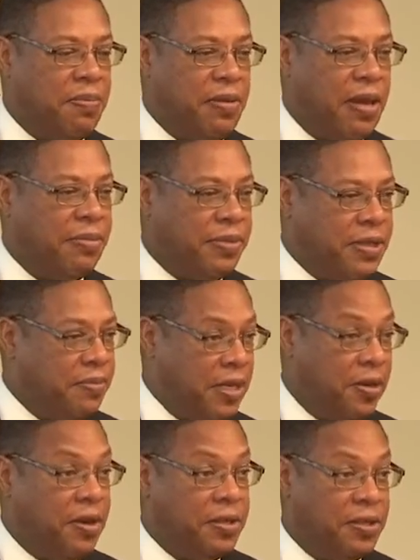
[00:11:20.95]
Problems can be
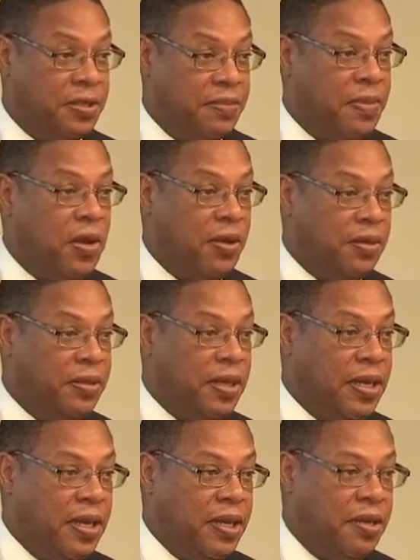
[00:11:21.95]
large or small.
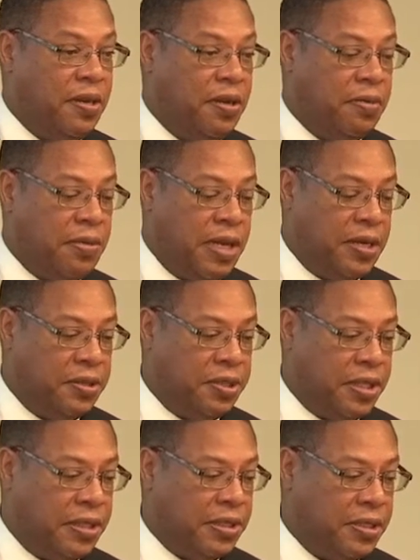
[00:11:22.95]
And
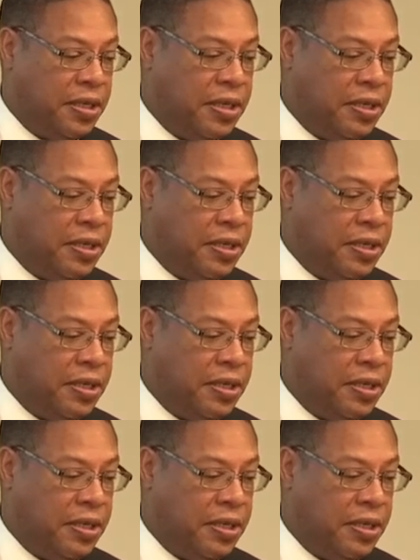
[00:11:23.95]
just